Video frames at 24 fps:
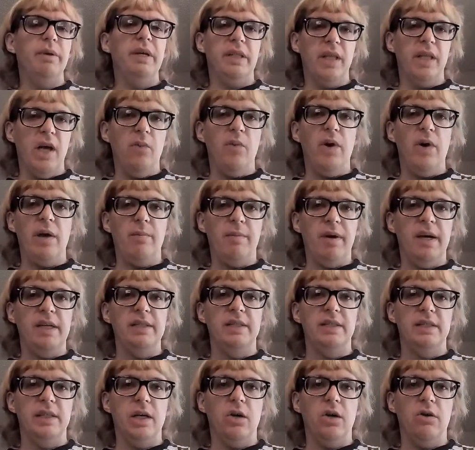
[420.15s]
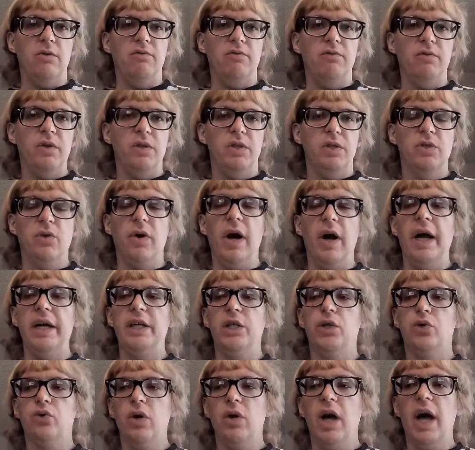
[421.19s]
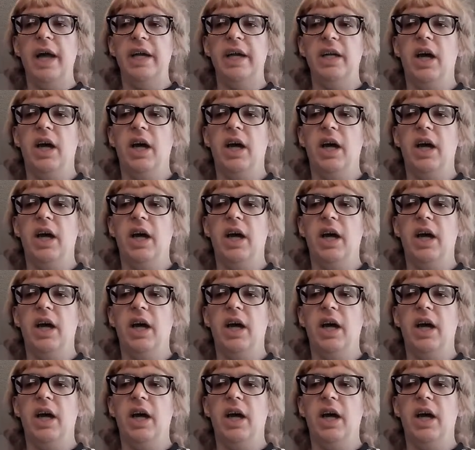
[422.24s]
be that way myself. So I try